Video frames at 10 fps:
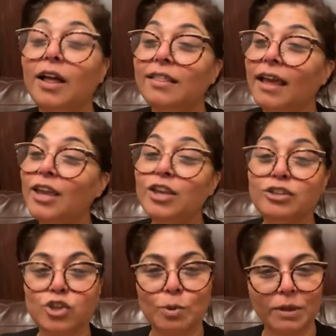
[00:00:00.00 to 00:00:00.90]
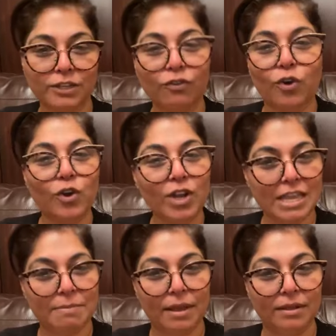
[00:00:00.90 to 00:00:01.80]
thank you so much for your
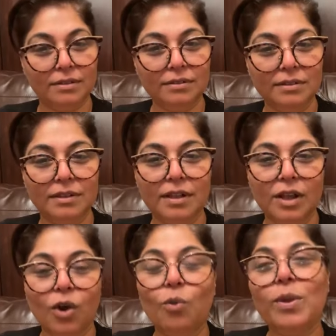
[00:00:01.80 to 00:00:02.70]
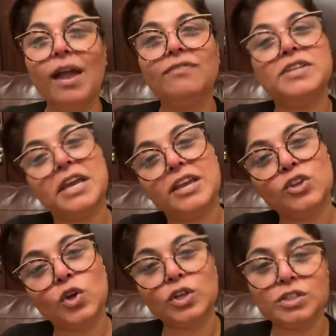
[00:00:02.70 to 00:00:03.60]
email. We have taken
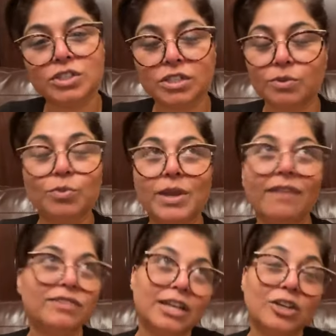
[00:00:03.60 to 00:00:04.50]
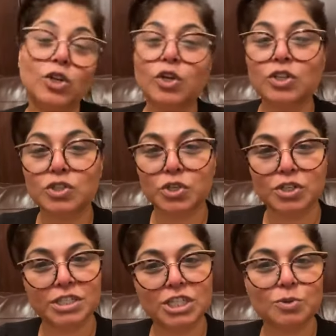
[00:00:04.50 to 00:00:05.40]
your
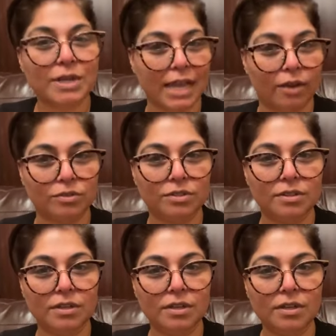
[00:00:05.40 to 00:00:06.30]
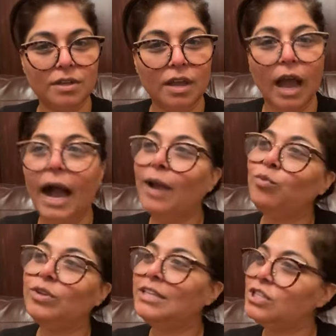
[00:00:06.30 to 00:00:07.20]
concerns into account. I'm
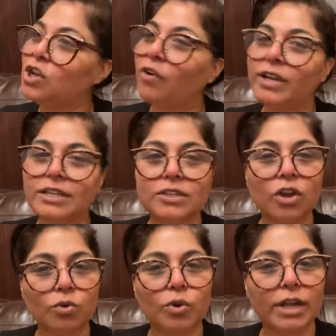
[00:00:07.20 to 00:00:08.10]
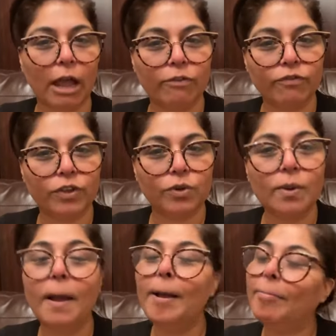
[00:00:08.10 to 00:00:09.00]
really sorry it did not work out for you.
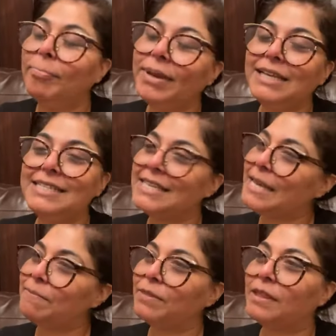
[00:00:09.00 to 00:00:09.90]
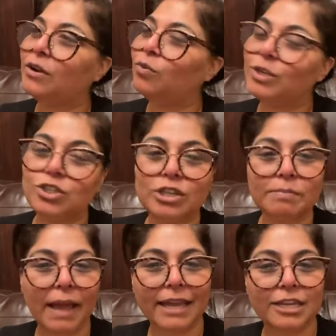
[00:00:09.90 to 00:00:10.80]
Please keep the original
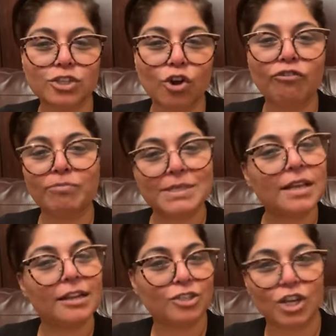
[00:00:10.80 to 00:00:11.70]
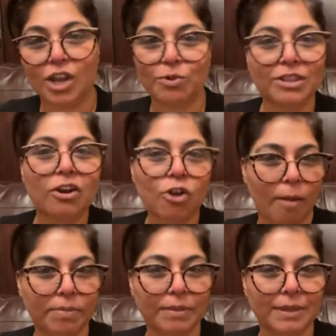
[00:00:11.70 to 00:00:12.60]
package of masala chai with our
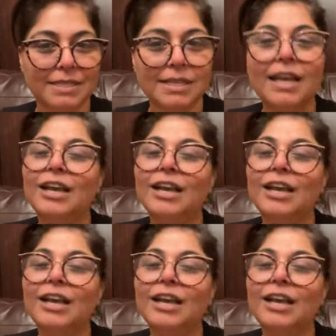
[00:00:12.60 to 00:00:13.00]
compliments.